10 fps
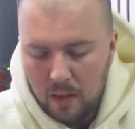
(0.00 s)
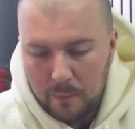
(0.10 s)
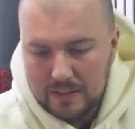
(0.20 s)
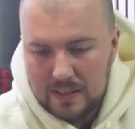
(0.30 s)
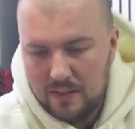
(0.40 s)

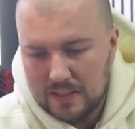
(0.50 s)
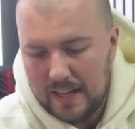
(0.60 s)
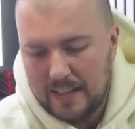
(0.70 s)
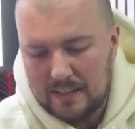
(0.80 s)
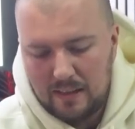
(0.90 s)
We can see if there's
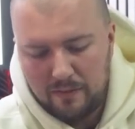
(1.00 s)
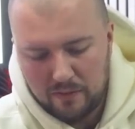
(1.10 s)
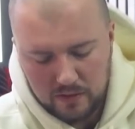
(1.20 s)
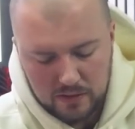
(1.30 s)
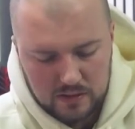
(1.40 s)
any
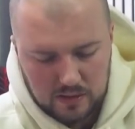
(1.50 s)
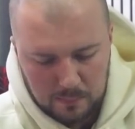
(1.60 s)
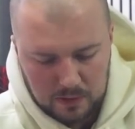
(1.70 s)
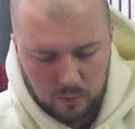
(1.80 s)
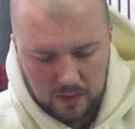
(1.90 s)
difference
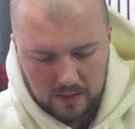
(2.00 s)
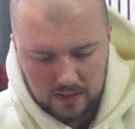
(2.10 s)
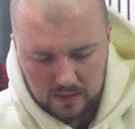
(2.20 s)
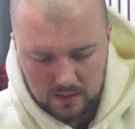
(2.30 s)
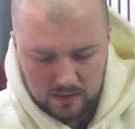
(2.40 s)

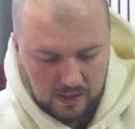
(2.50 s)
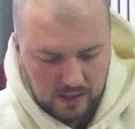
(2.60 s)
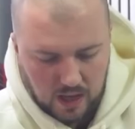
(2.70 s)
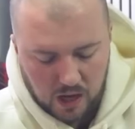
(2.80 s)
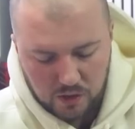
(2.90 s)
between
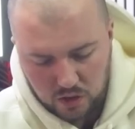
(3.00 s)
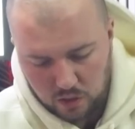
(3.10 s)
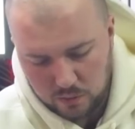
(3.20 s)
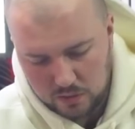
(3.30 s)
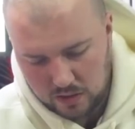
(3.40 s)
the
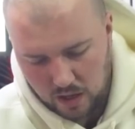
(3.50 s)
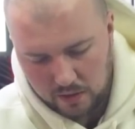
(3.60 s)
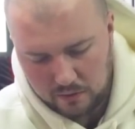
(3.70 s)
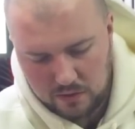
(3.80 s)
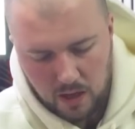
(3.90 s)
unused,
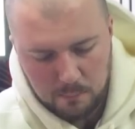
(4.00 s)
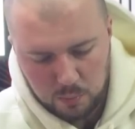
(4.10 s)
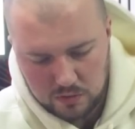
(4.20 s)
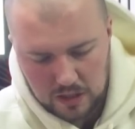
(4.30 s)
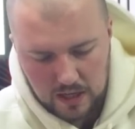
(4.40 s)

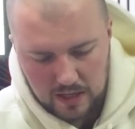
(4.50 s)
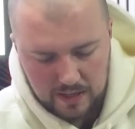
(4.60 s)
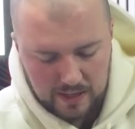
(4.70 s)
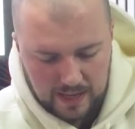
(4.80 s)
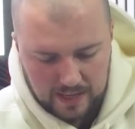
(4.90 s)
untumbled dart
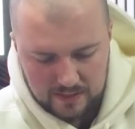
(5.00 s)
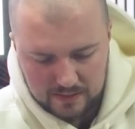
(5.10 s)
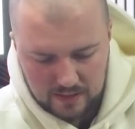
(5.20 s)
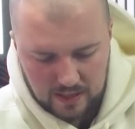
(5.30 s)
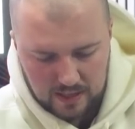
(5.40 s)

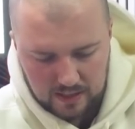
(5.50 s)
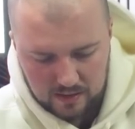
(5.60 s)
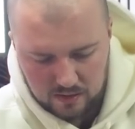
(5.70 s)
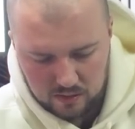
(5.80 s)
and a